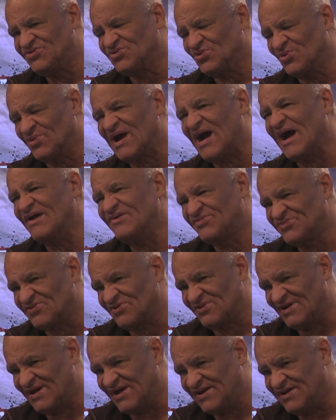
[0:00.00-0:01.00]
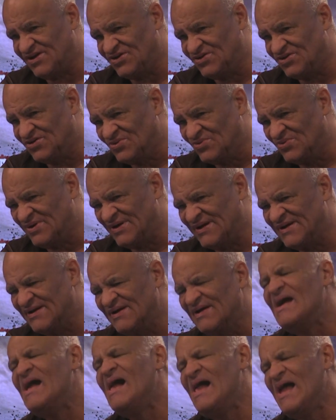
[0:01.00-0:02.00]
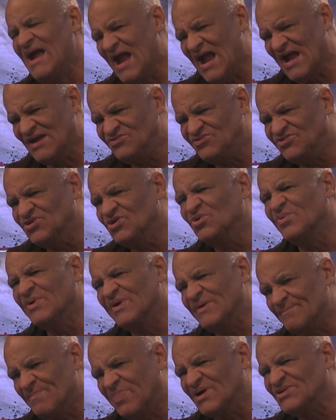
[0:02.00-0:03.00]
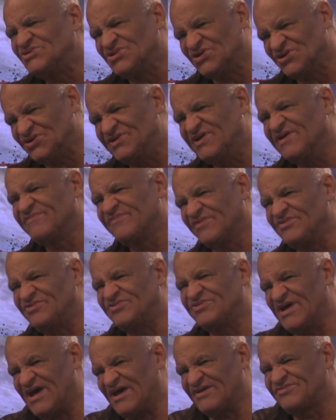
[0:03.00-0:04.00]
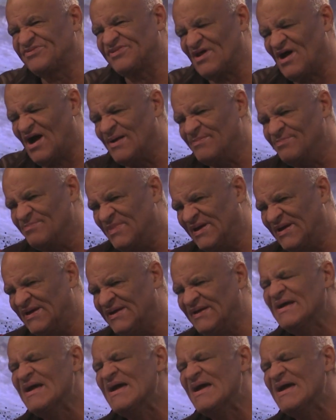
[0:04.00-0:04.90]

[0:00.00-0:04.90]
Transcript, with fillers: an isolated unit and doing bunch of different tests on me